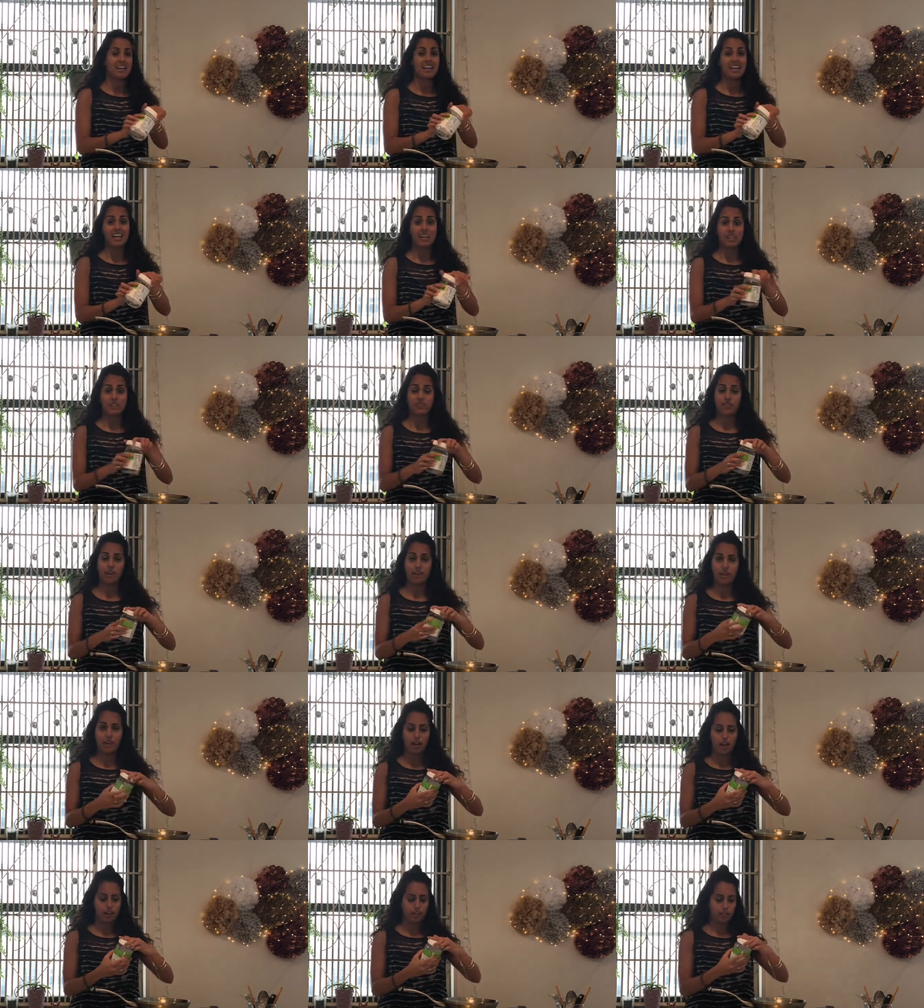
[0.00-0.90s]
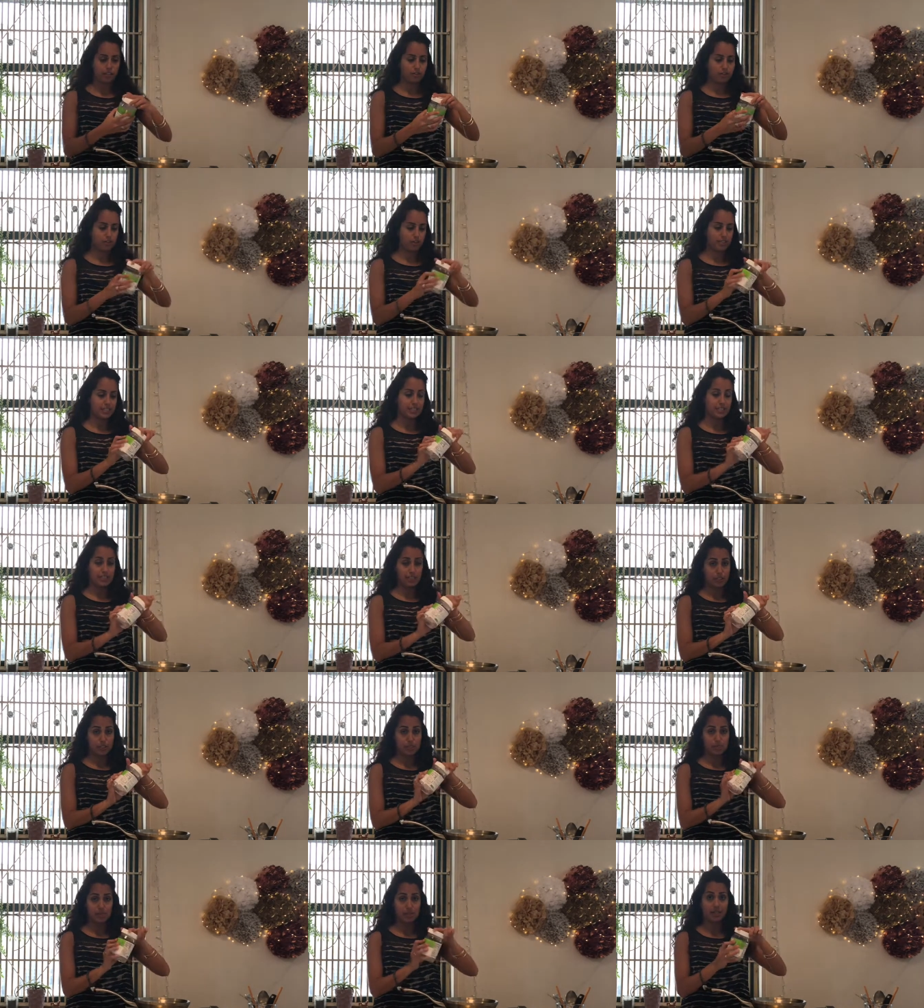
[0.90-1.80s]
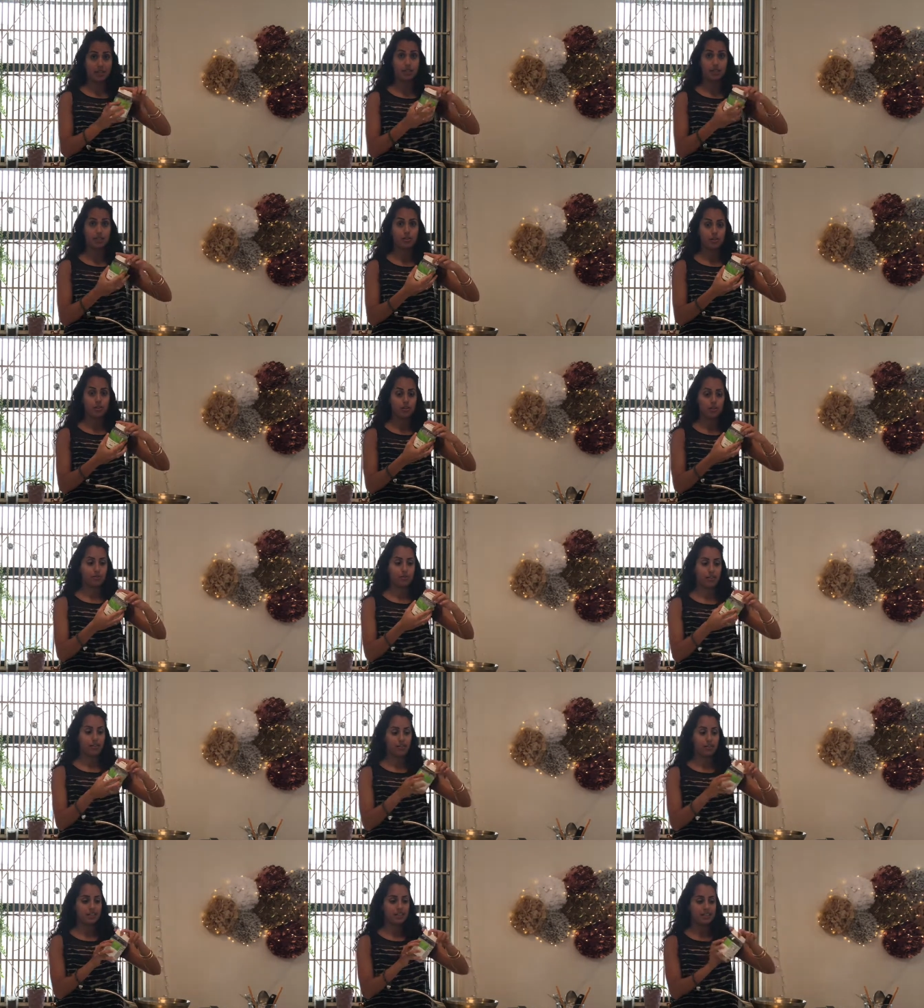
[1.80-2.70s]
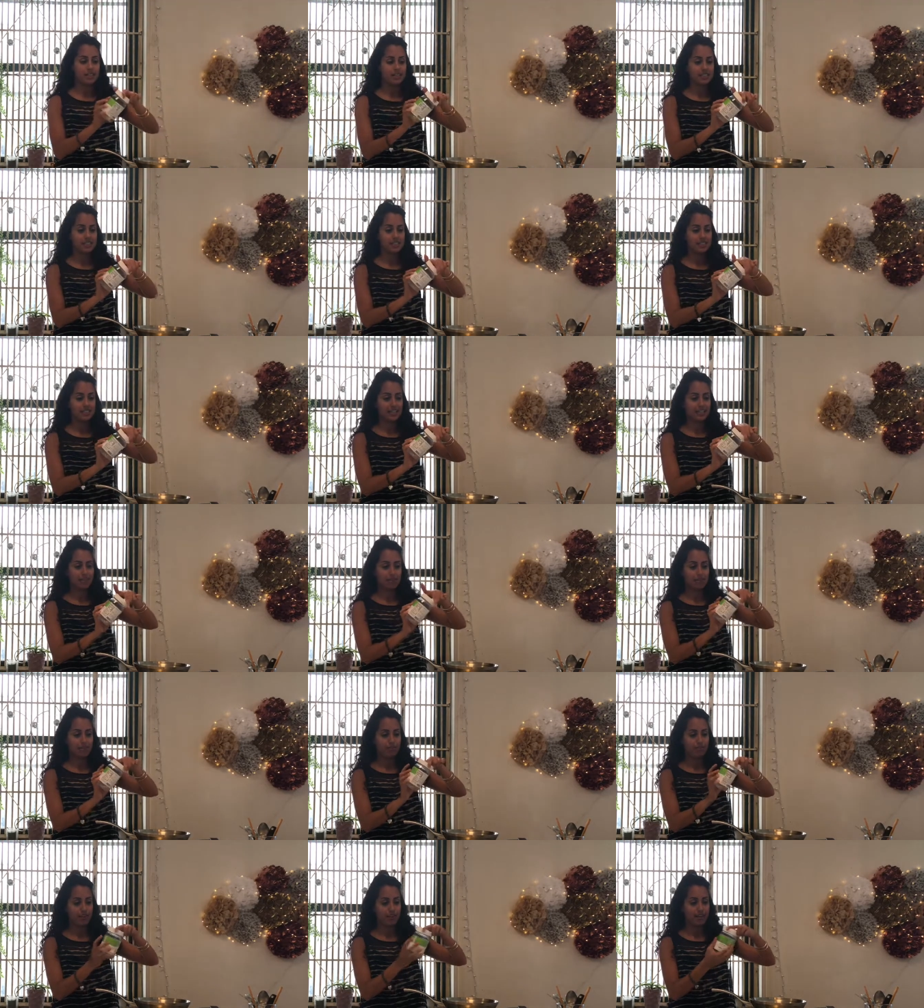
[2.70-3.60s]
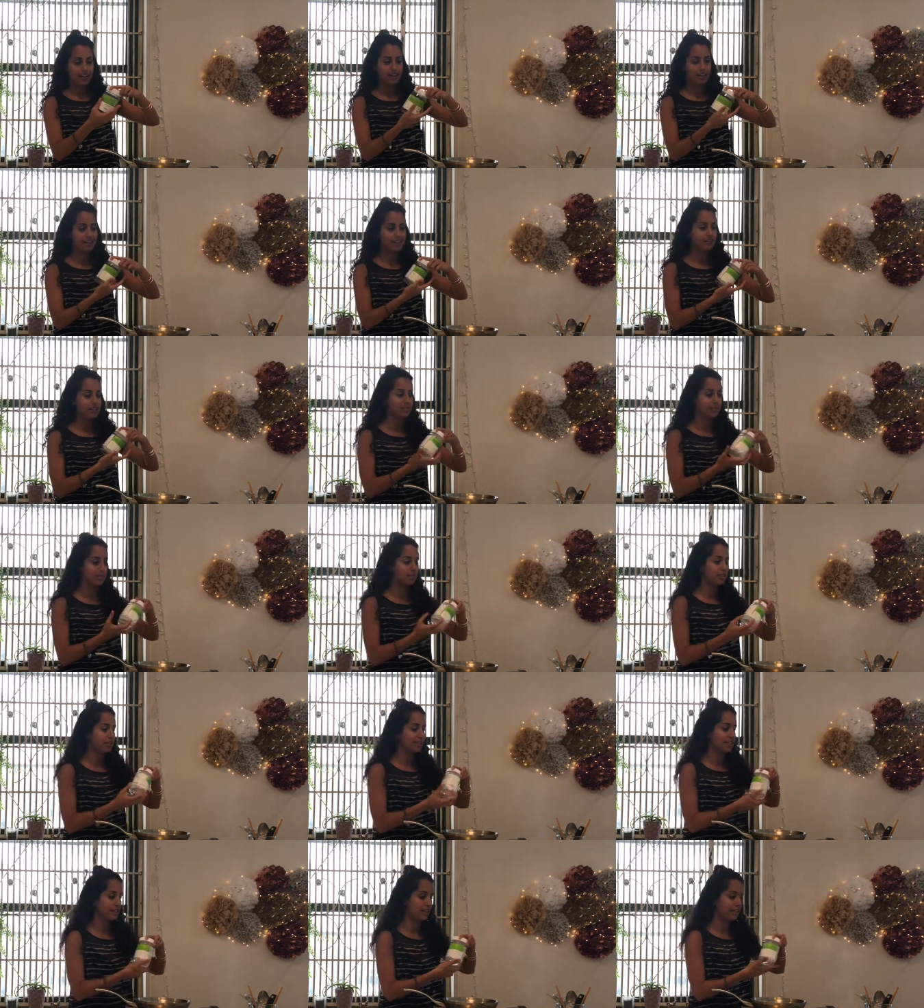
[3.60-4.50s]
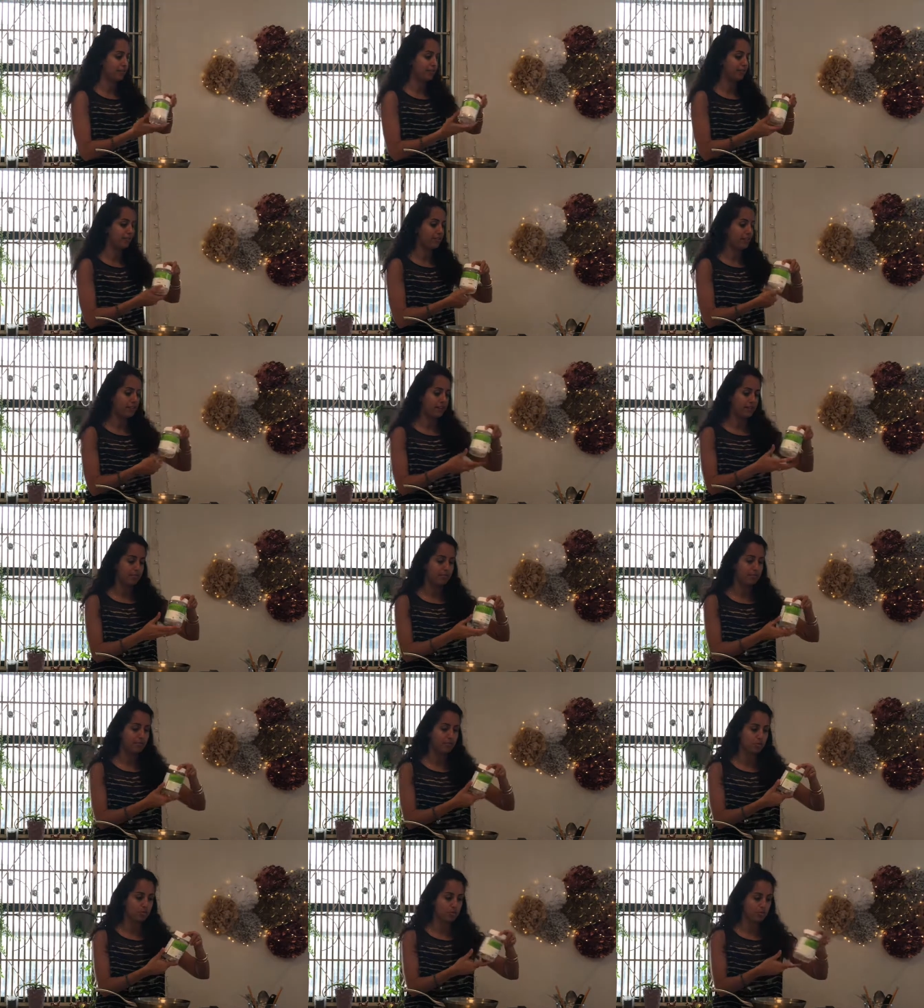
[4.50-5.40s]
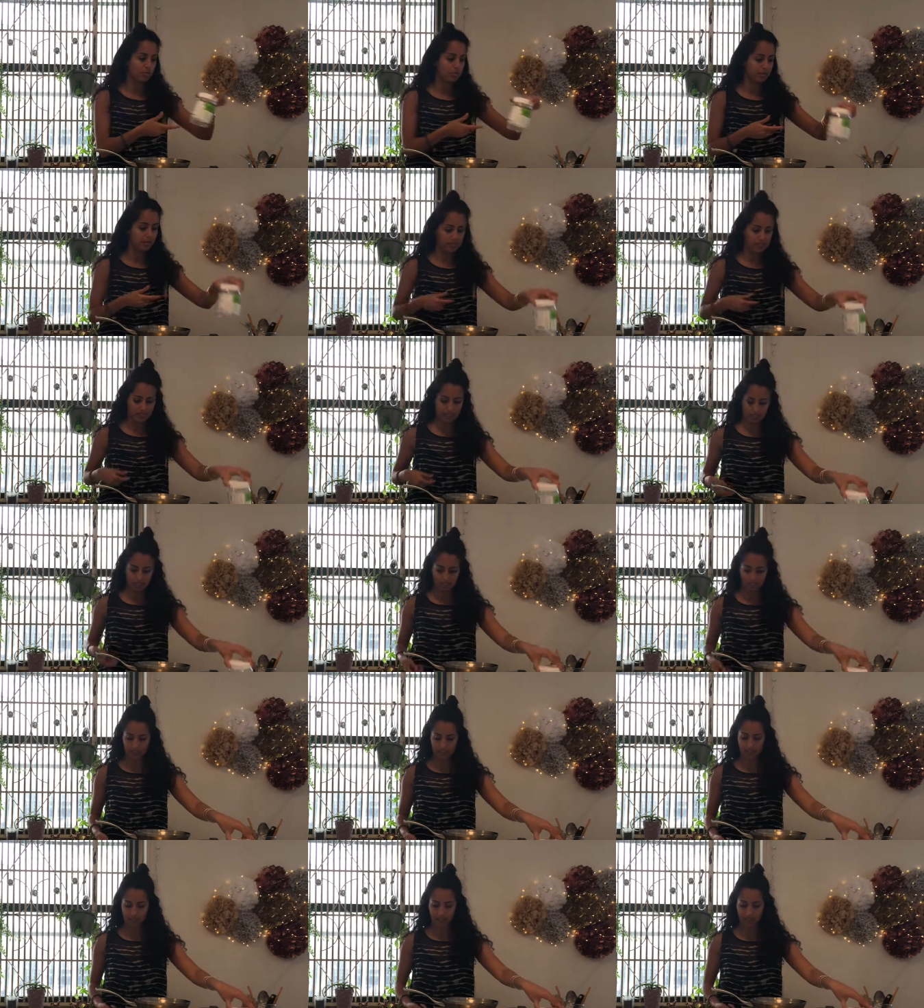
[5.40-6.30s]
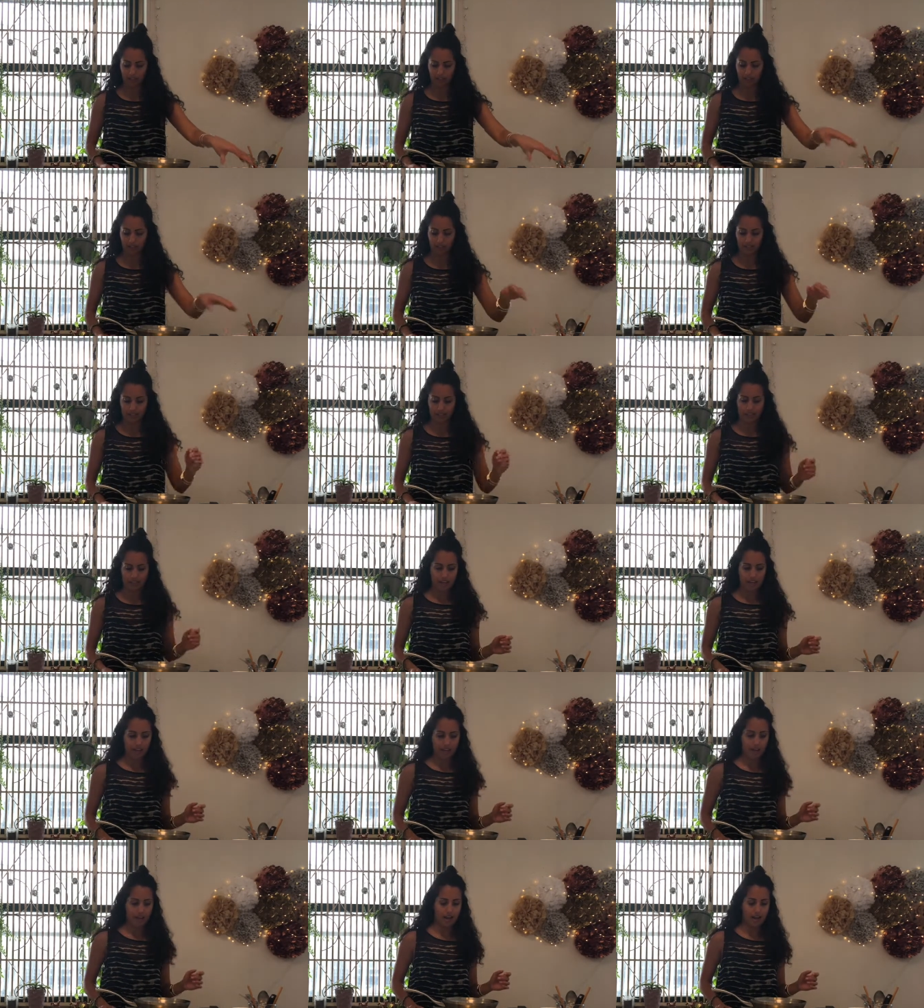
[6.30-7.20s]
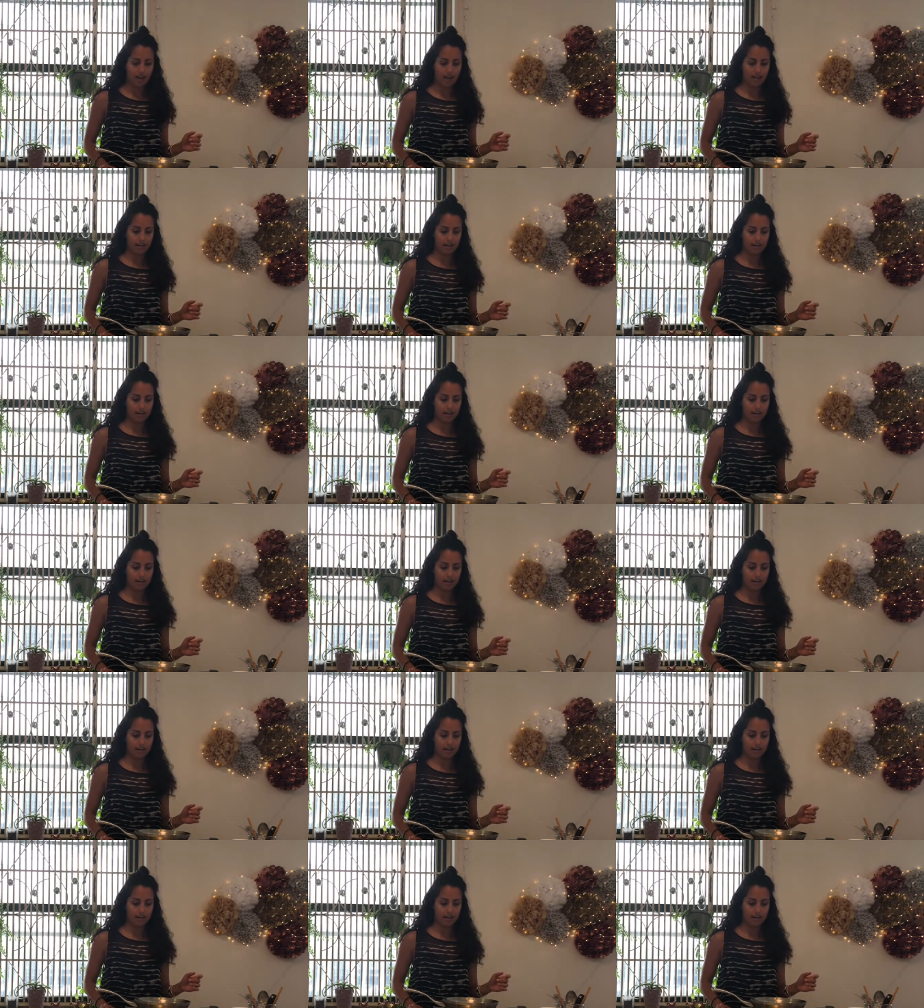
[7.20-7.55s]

It's very hot in New York City, so my coconut oil is liquefied, completely liquefied, but normally it is solid at